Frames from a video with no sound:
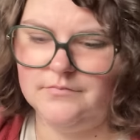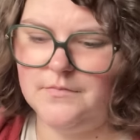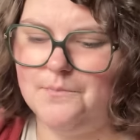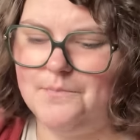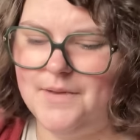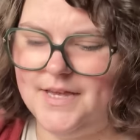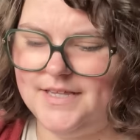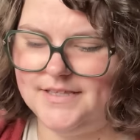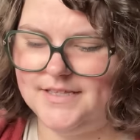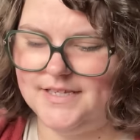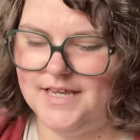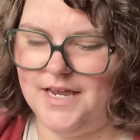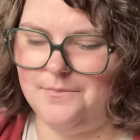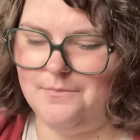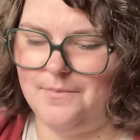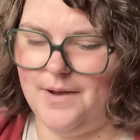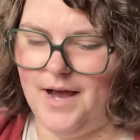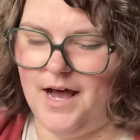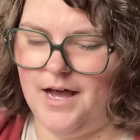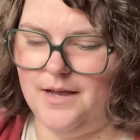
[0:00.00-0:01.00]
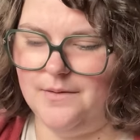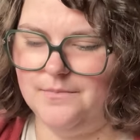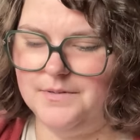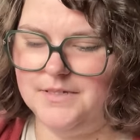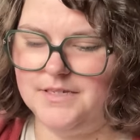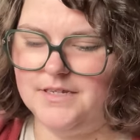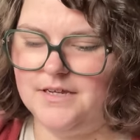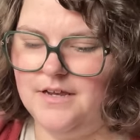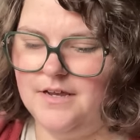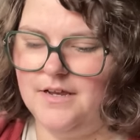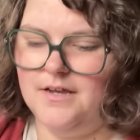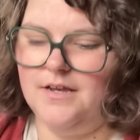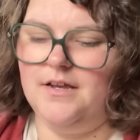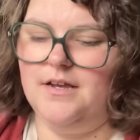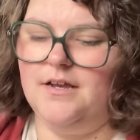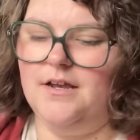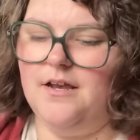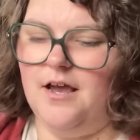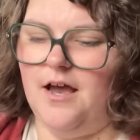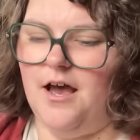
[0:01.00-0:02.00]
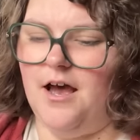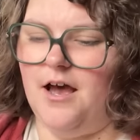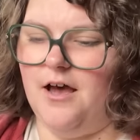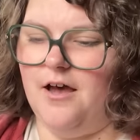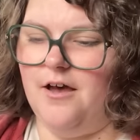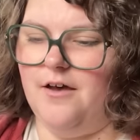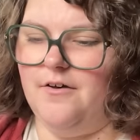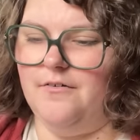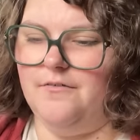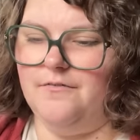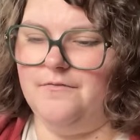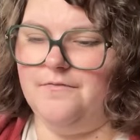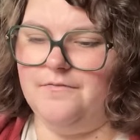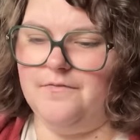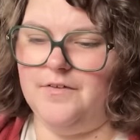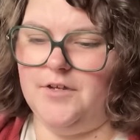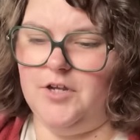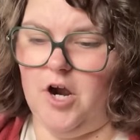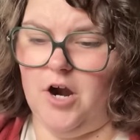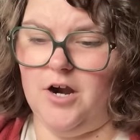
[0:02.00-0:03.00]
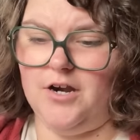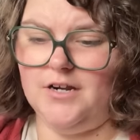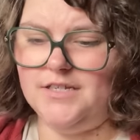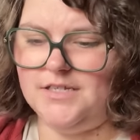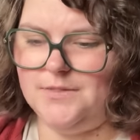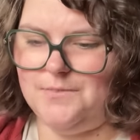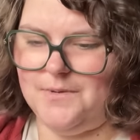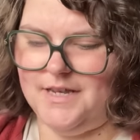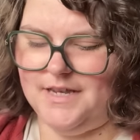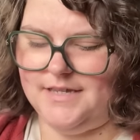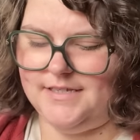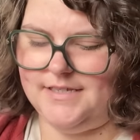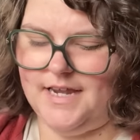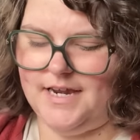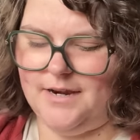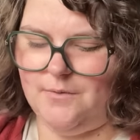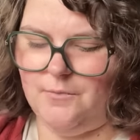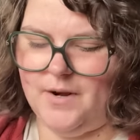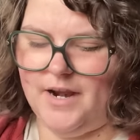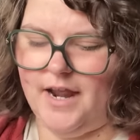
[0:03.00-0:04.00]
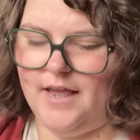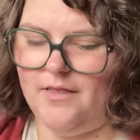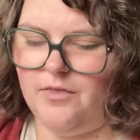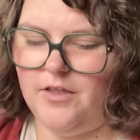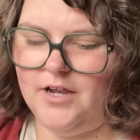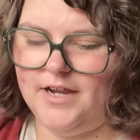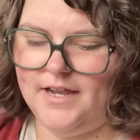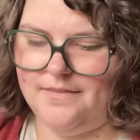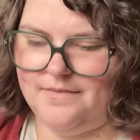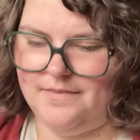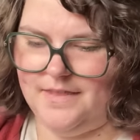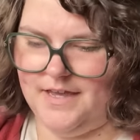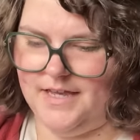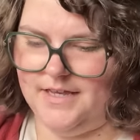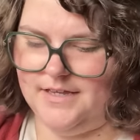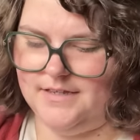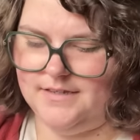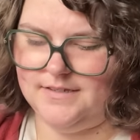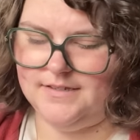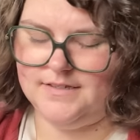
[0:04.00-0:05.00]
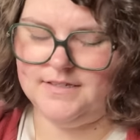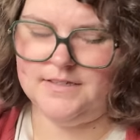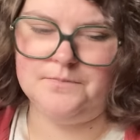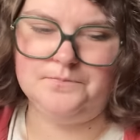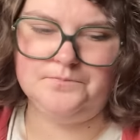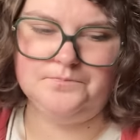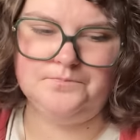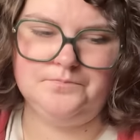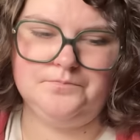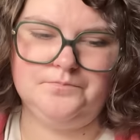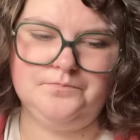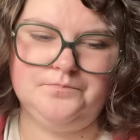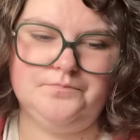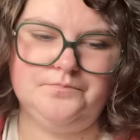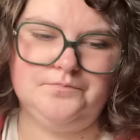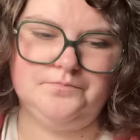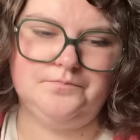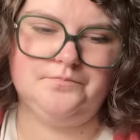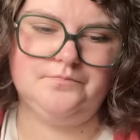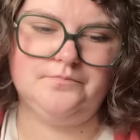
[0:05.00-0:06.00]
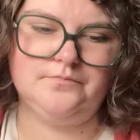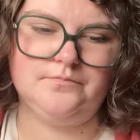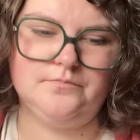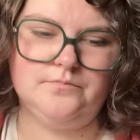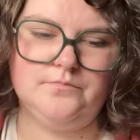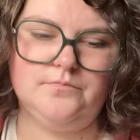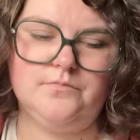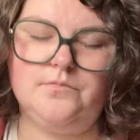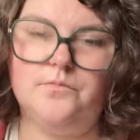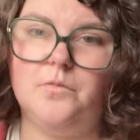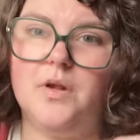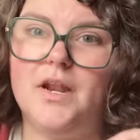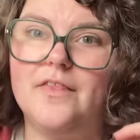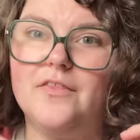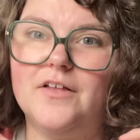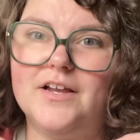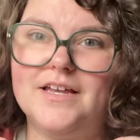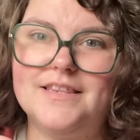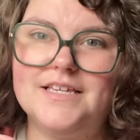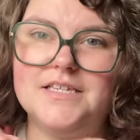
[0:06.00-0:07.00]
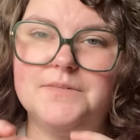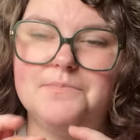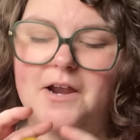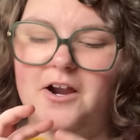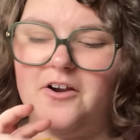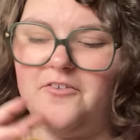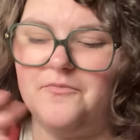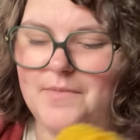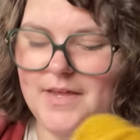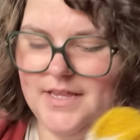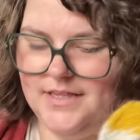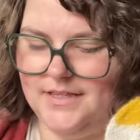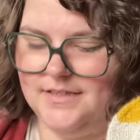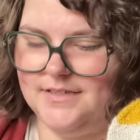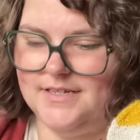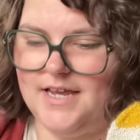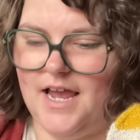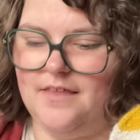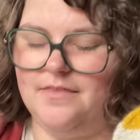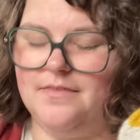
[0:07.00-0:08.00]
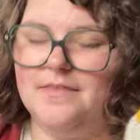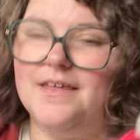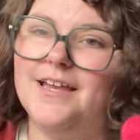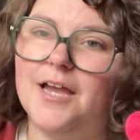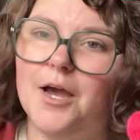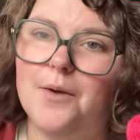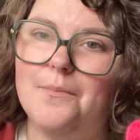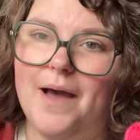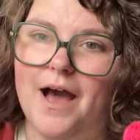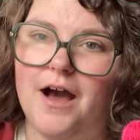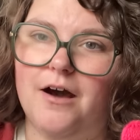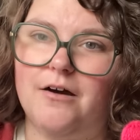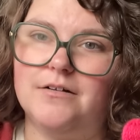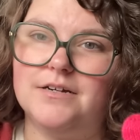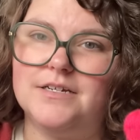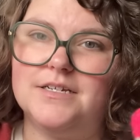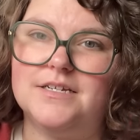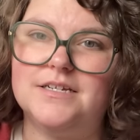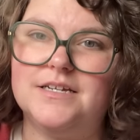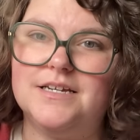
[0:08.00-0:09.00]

bits and bobs of yarns because then when I look at this, when I look at this pair of mittens, I think about